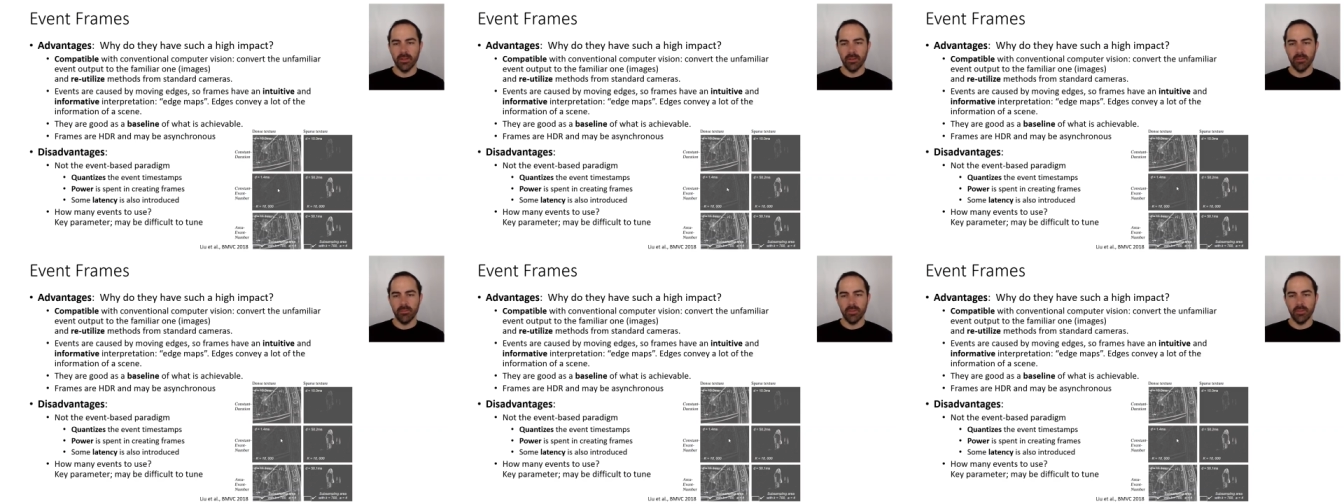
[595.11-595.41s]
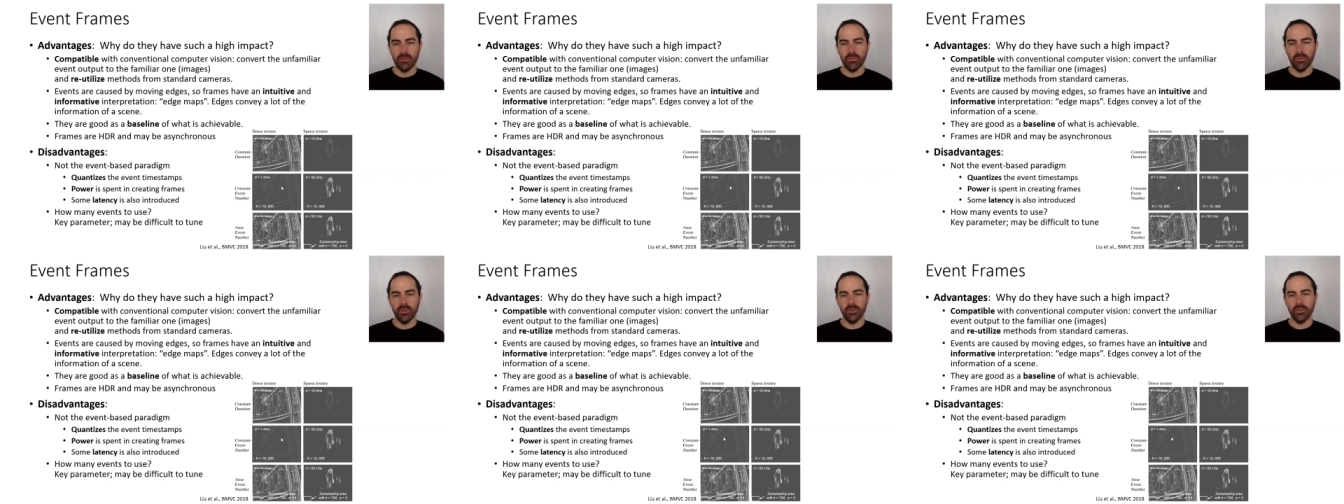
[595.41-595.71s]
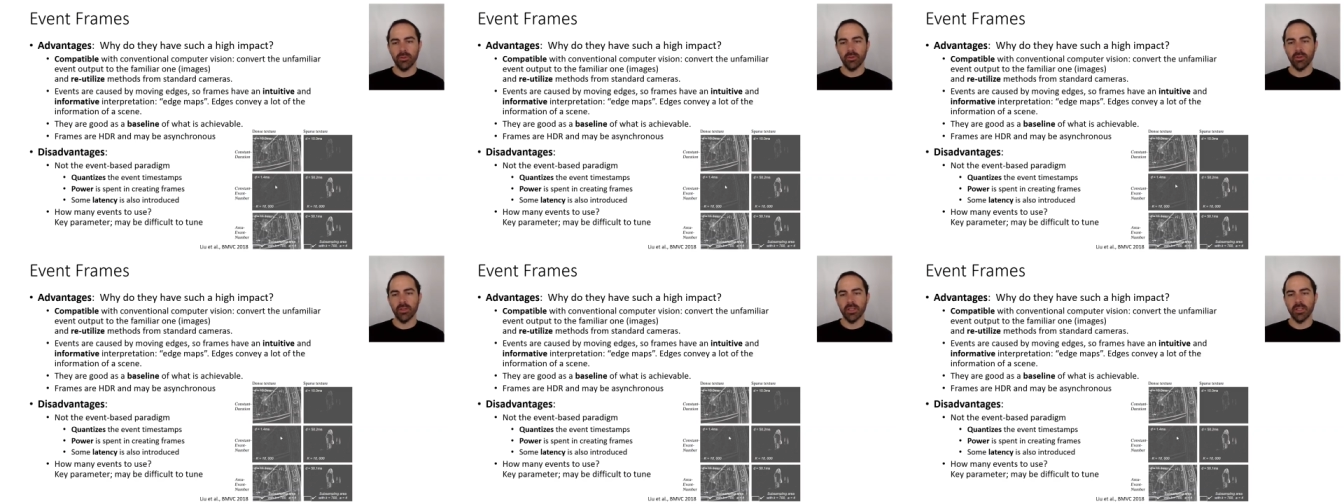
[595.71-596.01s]
but we
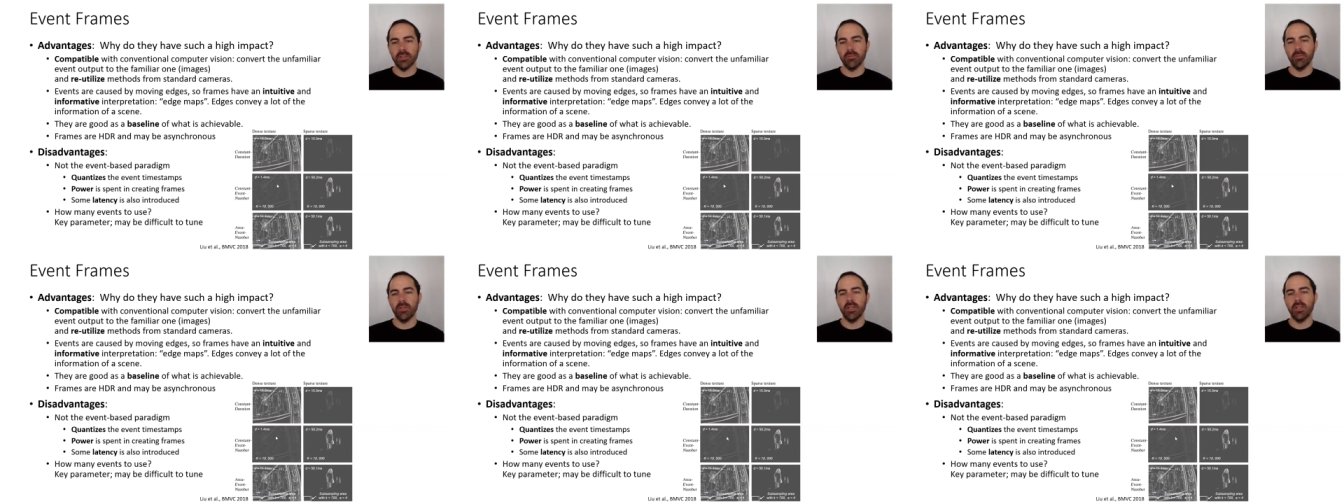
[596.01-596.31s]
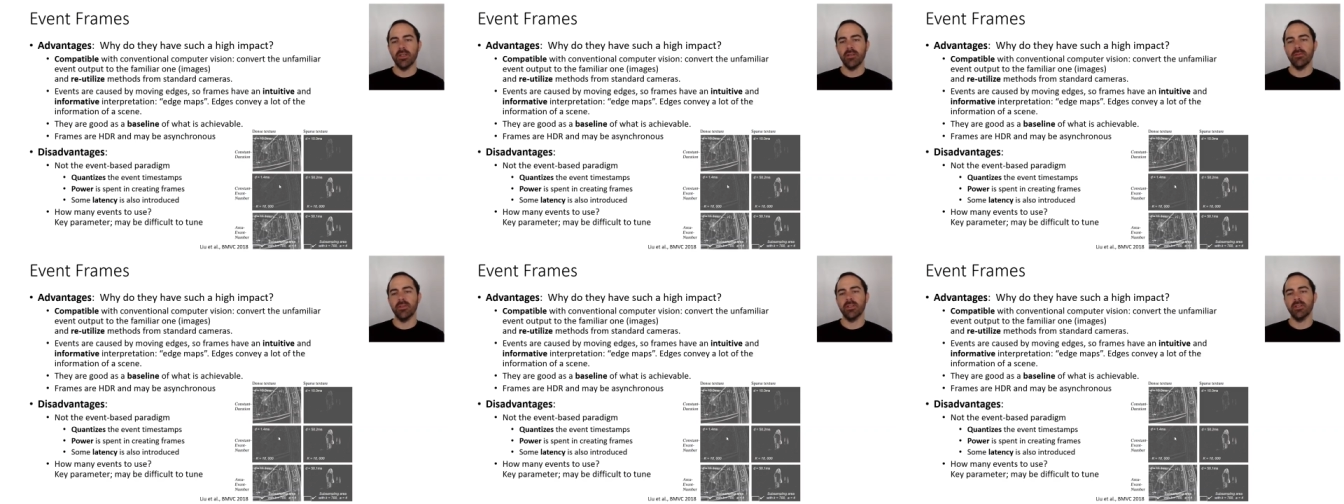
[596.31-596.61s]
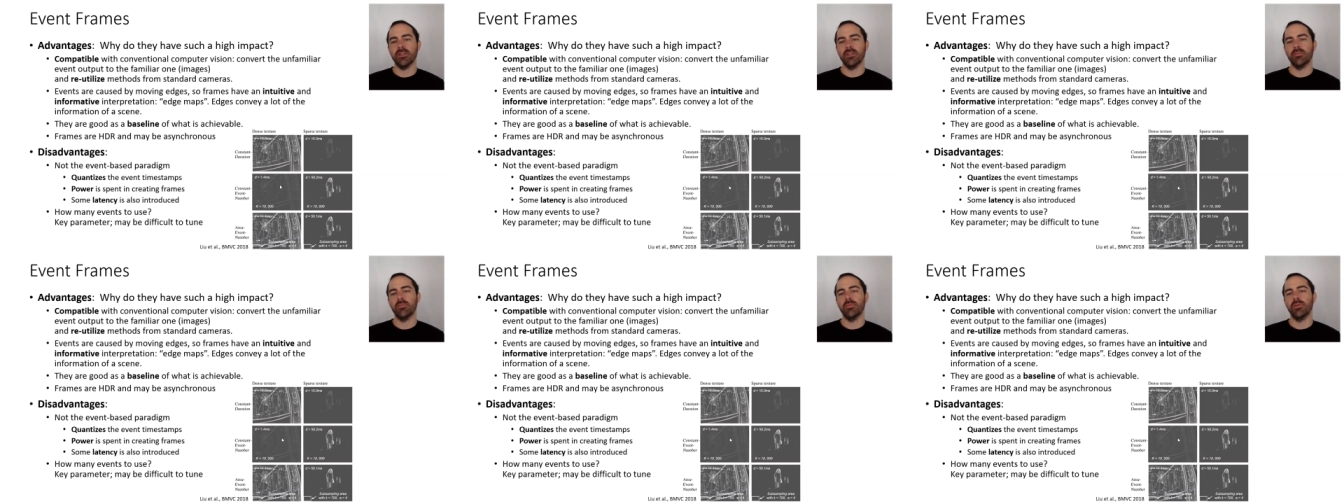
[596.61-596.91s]
don't collect many
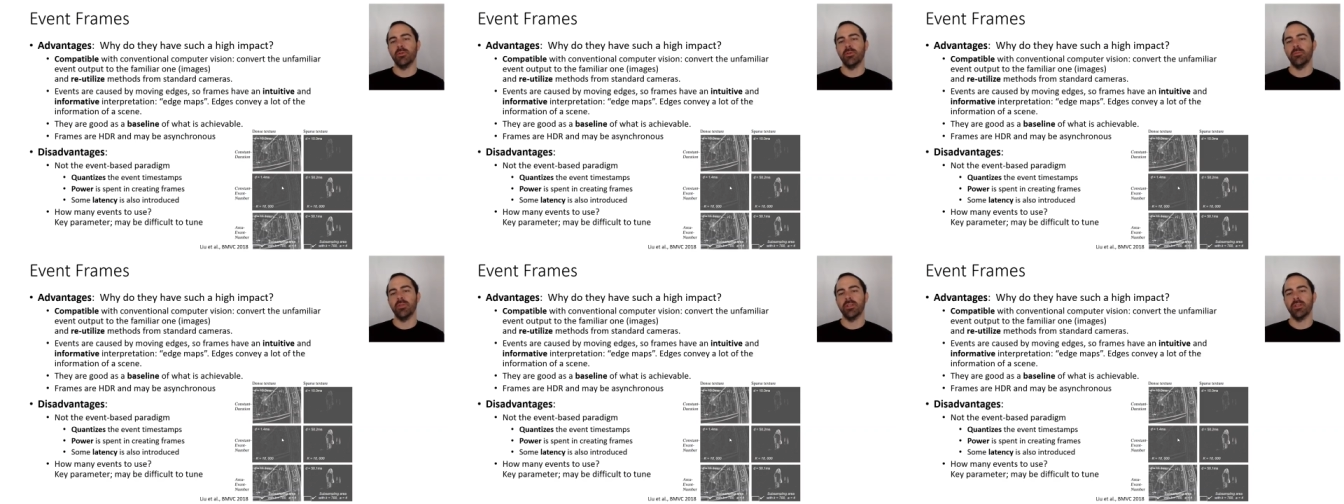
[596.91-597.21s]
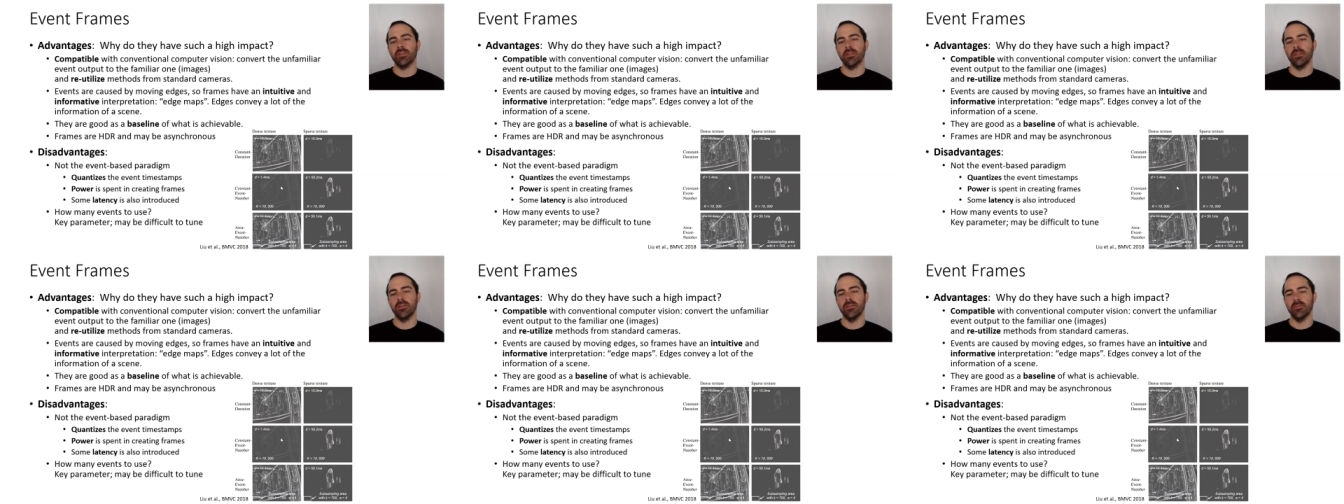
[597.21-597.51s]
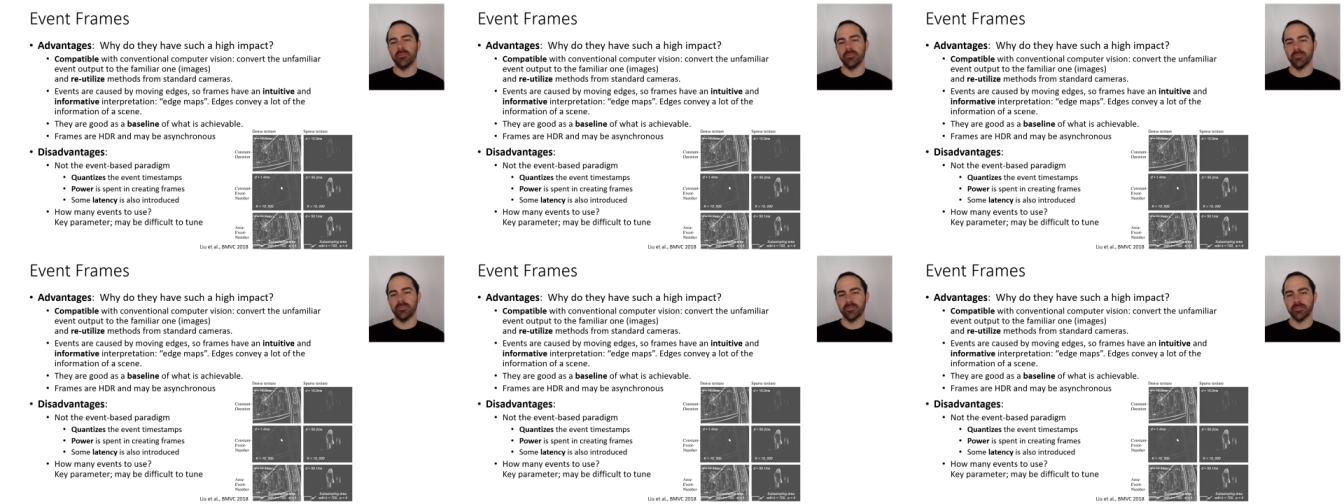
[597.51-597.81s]
events per
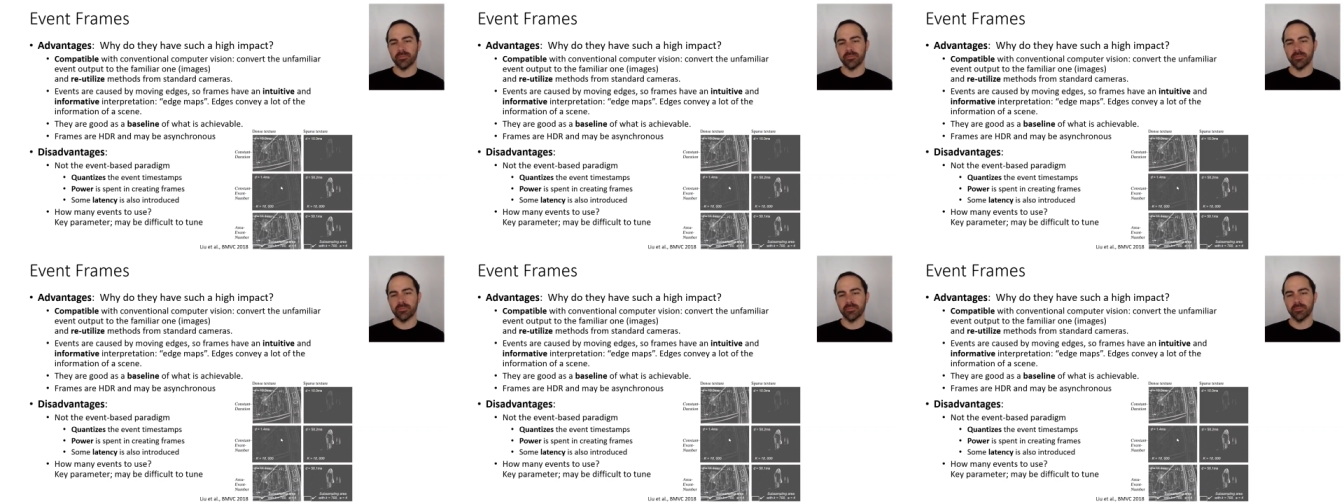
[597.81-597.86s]
pixel.